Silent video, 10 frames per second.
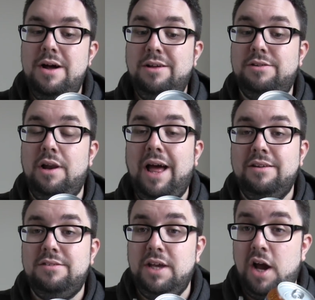So
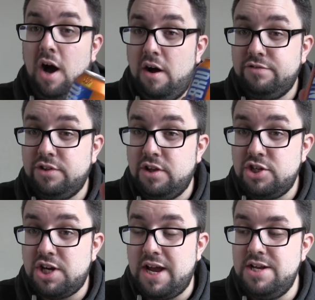let's see, after the
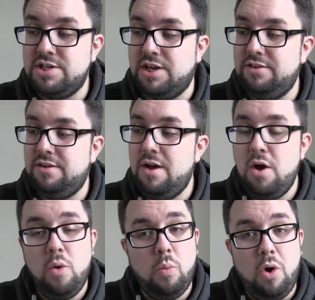changes,
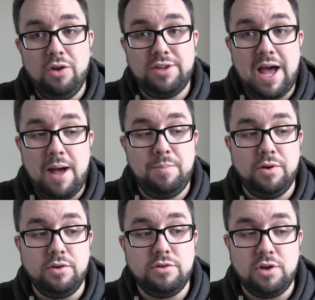what has
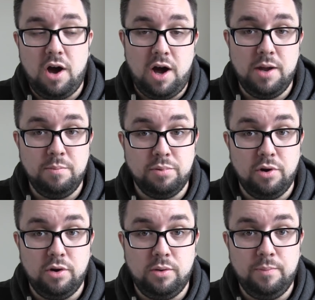happened to Irn-Bru?